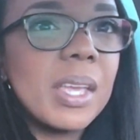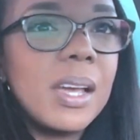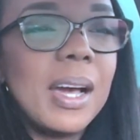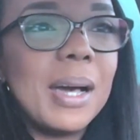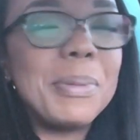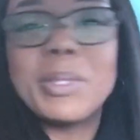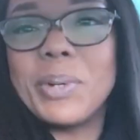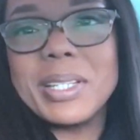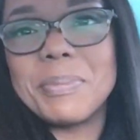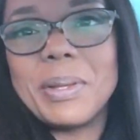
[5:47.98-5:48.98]
Uh, but the
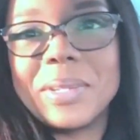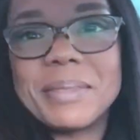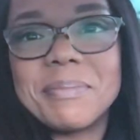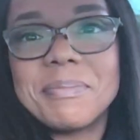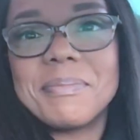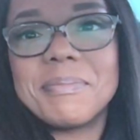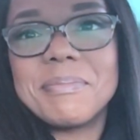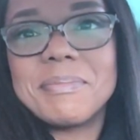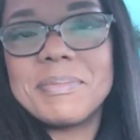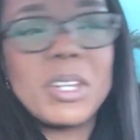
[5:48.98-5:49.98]
wind's blowing.
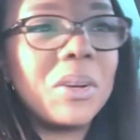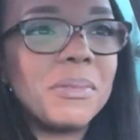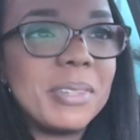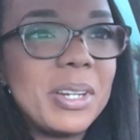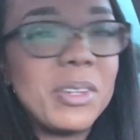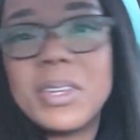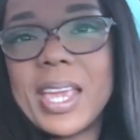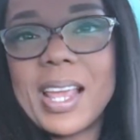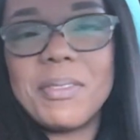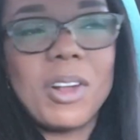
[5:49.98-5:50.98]
So, you know, you
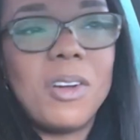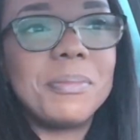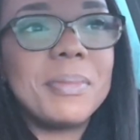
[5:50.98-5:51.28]
can't have it all.